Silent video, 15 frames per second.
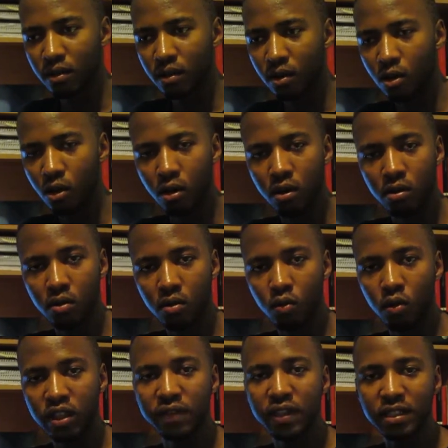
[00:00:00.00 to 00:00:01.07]
oh,
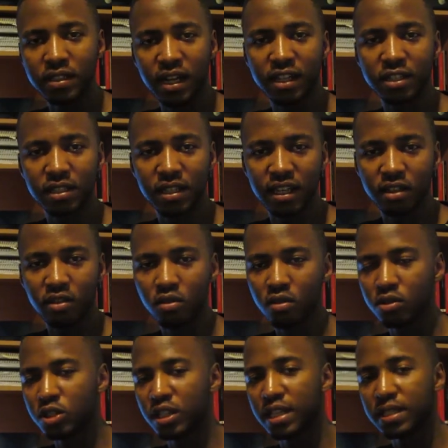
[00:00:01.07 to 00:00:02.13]
what if they die today?
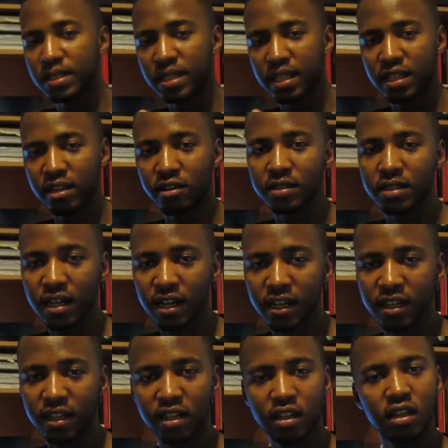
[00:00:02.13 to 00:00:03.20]
Today's the day they're gonna die.
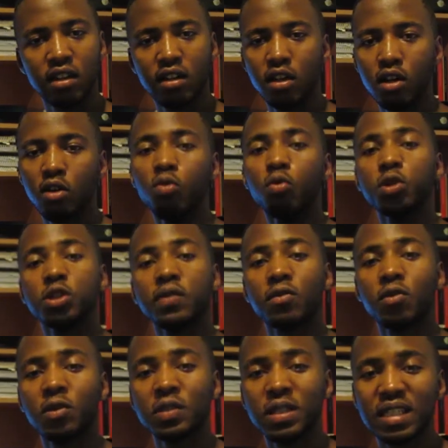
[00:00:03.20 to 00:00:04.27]
Which of
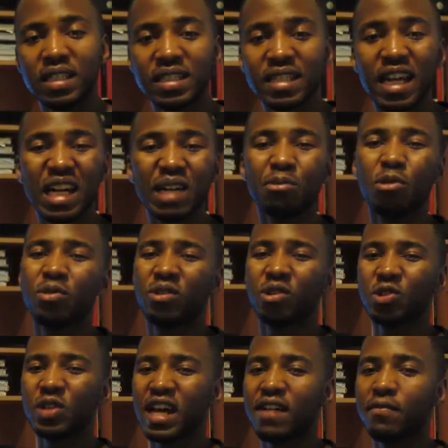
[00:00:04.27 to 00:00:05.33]
course is a terrible thought
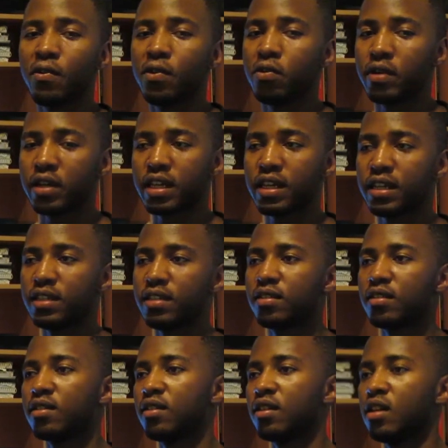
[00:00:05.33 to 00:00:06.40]
to have when you're a kid.
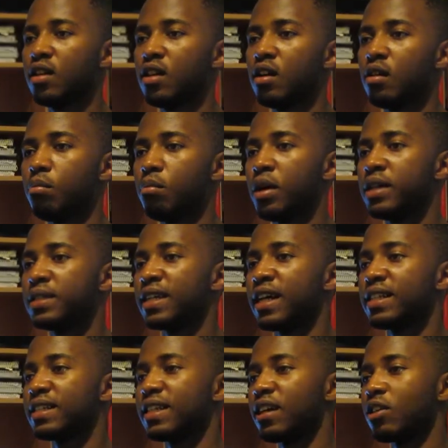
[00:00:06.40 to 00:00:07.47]
But as I
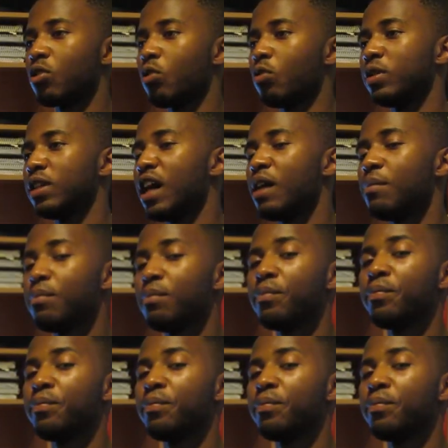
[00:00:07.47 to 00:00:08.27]
start growing up,